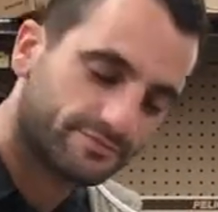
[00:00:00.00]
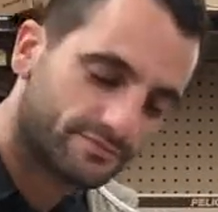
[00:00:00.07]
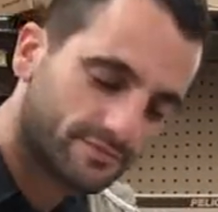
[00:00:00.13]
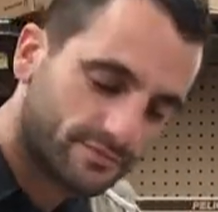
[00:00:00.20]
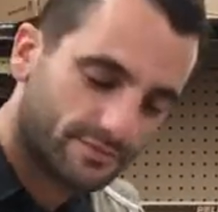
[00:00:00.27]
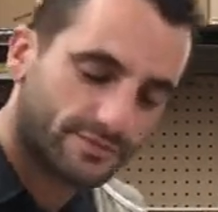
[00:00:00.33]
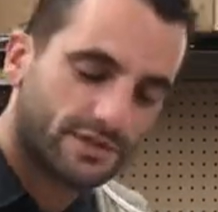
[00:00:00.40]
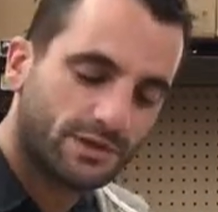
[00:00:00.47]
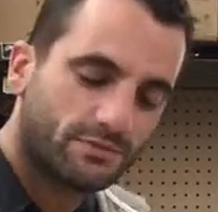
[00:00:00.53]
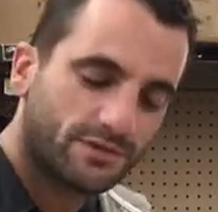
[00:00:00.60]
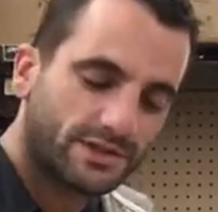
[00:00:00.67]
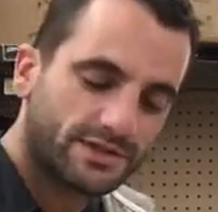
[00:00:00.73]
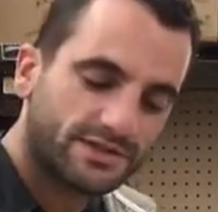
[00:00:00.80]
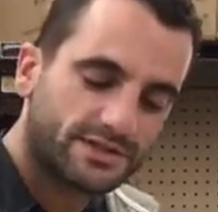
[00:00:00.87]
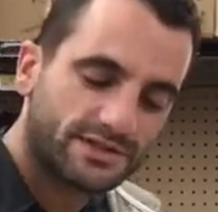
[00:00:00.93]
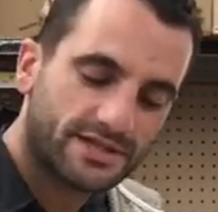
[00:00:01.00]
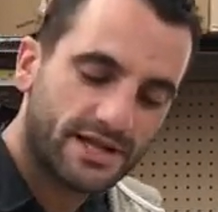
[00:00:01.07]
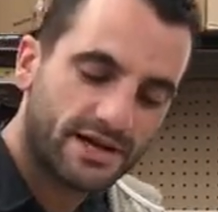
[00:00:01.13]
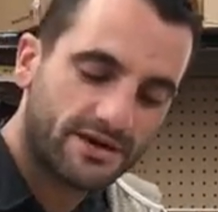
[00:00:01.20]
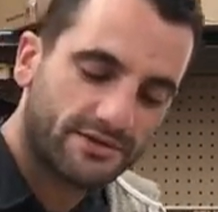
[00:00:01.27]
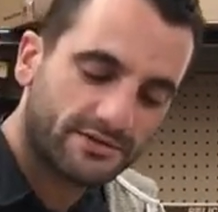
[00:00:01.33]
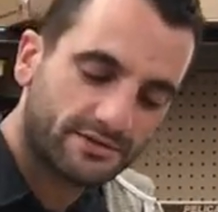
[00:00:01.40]
Place it
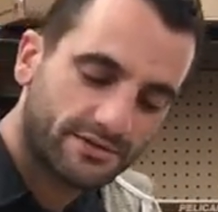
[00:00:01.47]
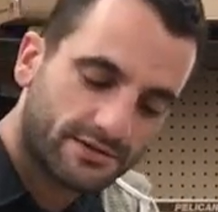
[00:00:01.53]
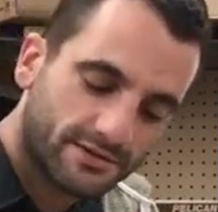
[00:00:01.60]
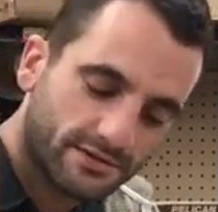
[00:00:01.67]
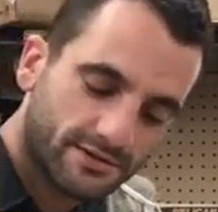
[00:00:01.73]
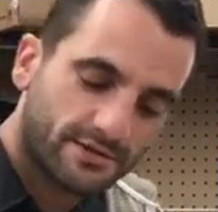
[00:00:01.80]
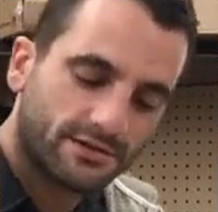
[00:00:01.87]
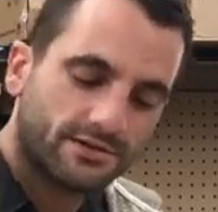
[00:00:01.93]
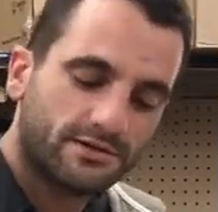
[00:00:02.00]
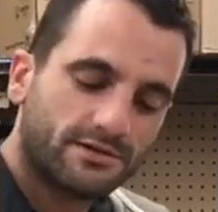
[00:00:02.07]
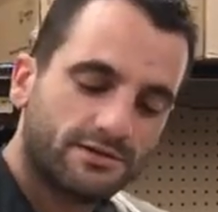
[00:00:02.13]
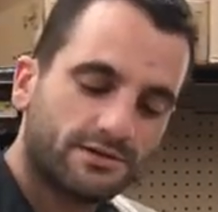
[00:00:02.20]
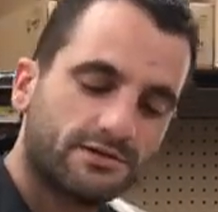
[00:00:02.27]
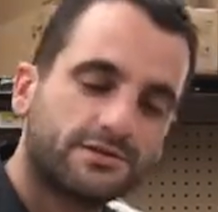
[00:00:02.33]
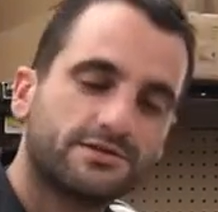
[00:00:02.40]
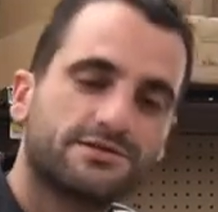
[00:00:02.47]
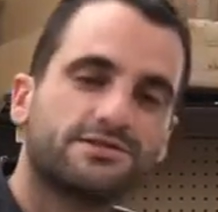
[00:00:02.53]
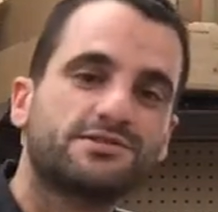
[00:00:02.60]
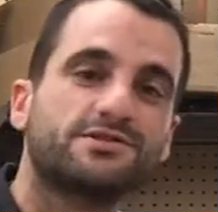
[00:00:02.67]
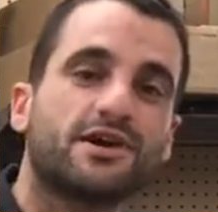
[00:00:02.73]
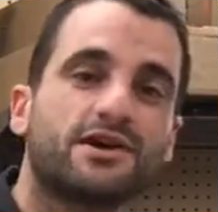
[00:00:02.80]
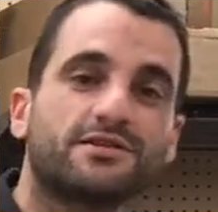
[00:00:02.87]
down.
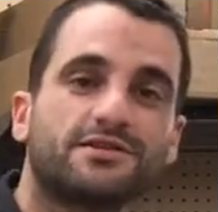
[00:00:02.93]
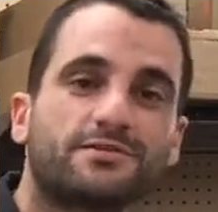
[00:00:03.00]
Start